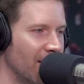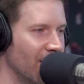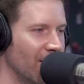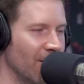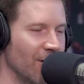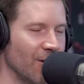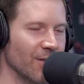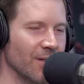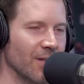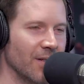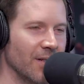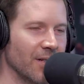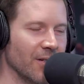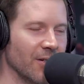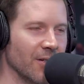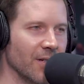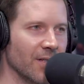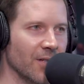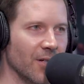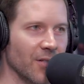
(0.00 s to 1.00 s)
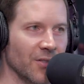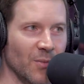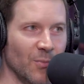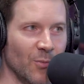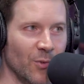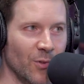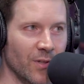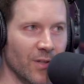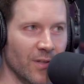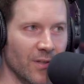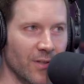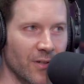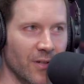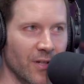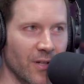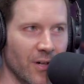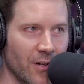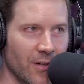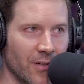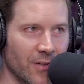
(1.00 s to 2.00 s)
All you know, I talked to more than
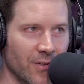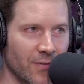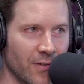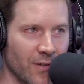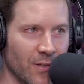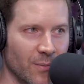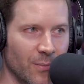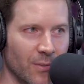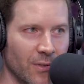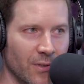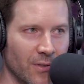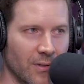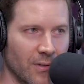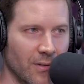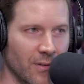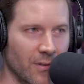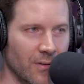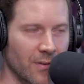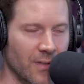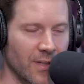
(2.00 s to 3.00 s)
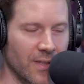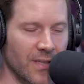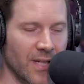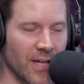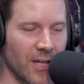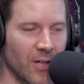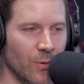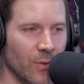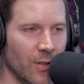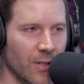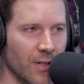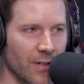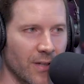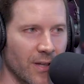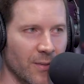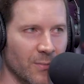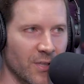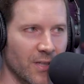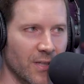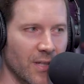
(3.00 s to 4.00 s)
30 artists for the book. Wow. DJ Quik,
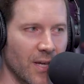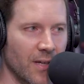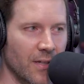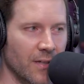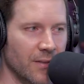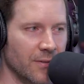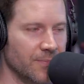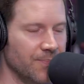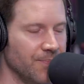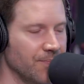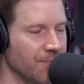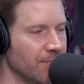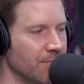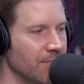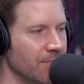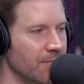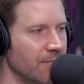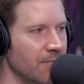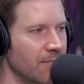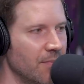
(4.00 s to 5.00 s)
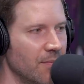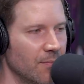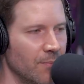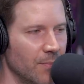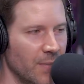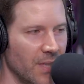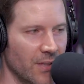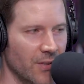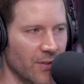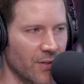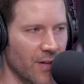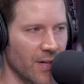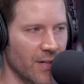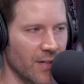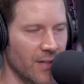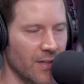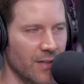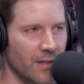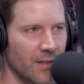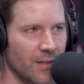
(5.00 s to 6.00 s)
MC8, Big
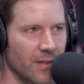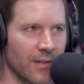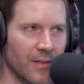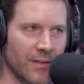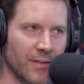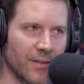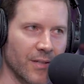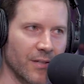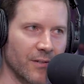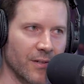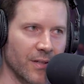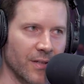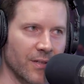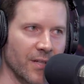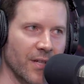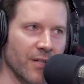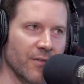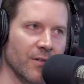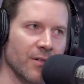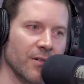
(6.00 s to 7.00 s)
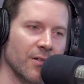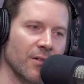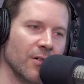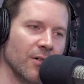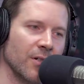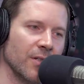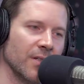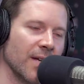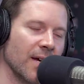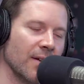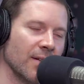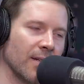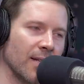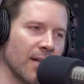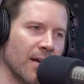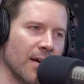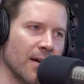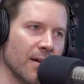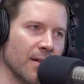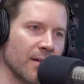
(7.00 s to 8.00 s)
Trade E, et cetera, et cetera, on down the
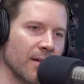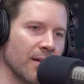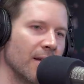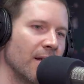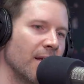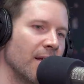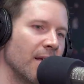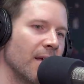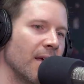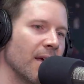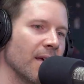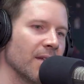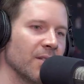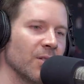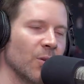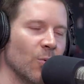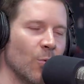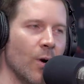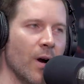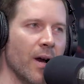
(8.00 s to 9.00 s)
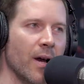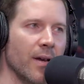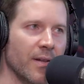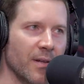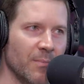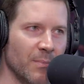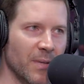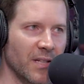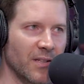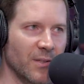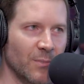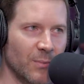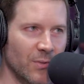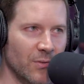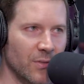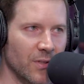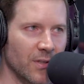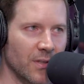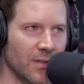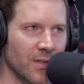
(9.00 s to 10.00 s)
line as to why they make the
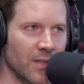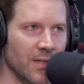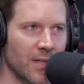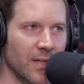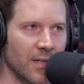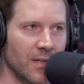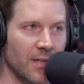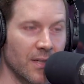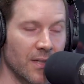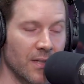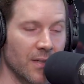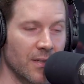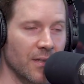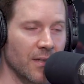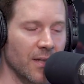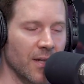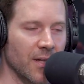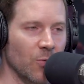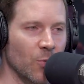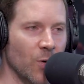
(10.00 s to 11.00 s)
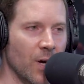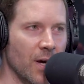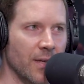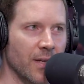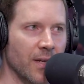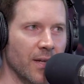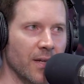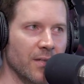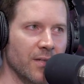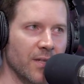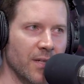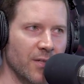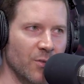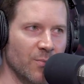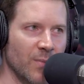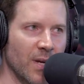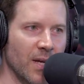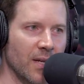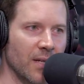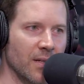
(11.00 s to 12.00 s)
music that they did and why they
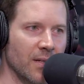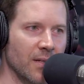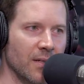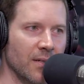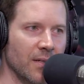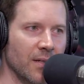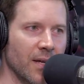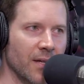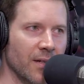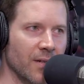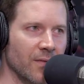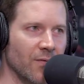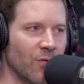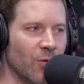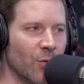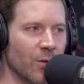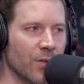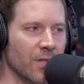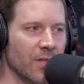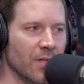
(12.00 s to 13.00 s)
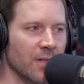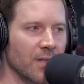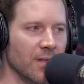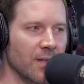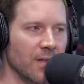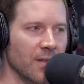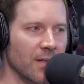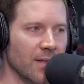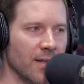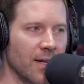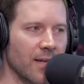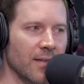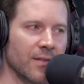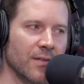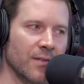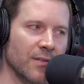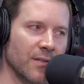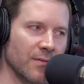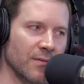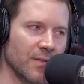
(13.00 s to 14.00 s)
continue making it. And unfortunately, a lot of
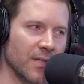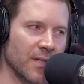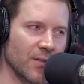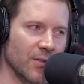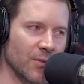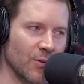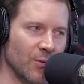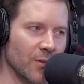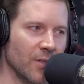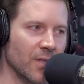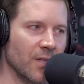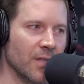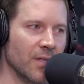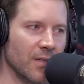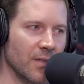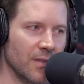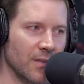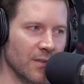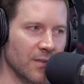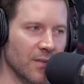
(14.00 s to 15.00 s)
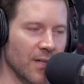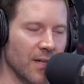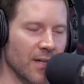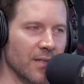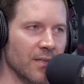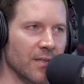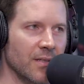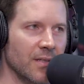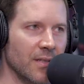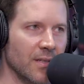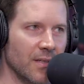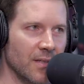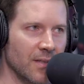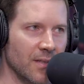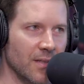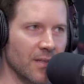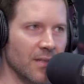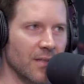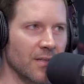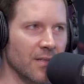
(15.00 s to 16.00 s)
the stuff that Schoolly D's, the Ice
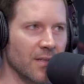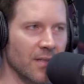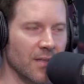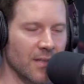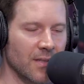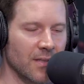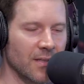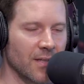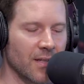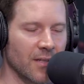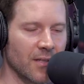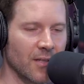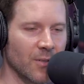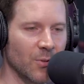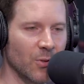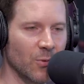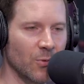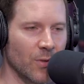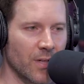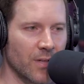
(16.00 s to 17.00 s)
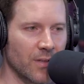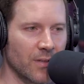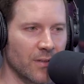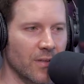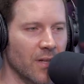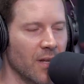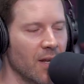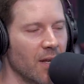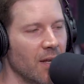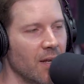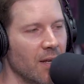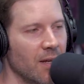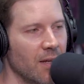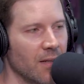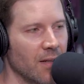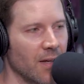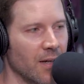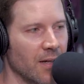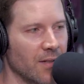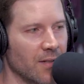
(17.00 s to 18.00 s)
T's, the Eazy E's, the NWA's,
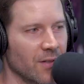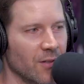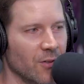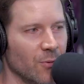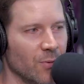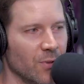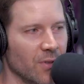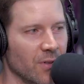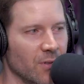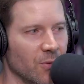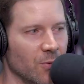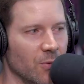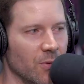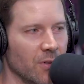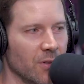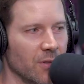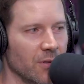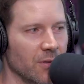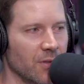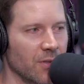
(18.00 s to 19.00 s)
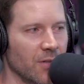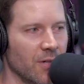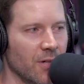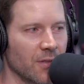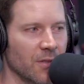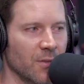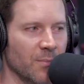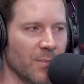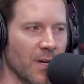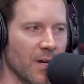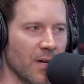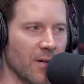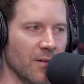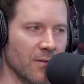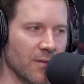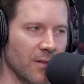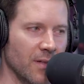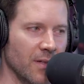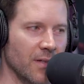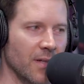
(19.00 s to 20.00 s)
the Ice Cubes of the world talked
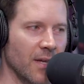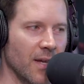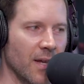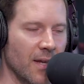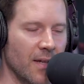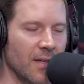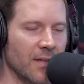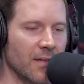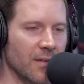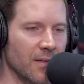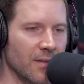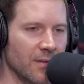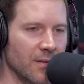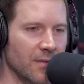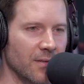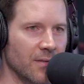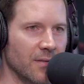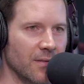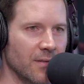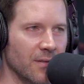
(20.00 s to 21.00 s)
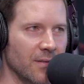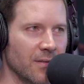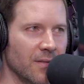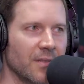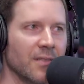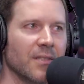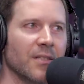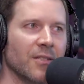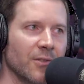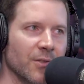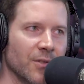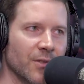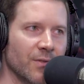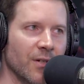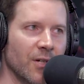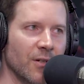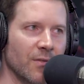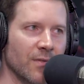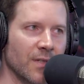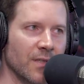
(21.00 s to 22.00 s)
about in the 80s still is
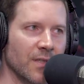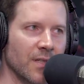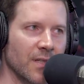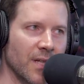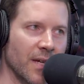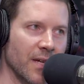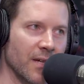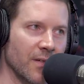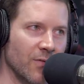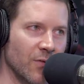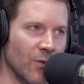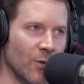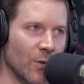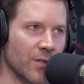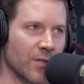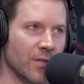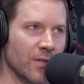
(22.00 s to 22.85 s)
relevant today, unfortunately.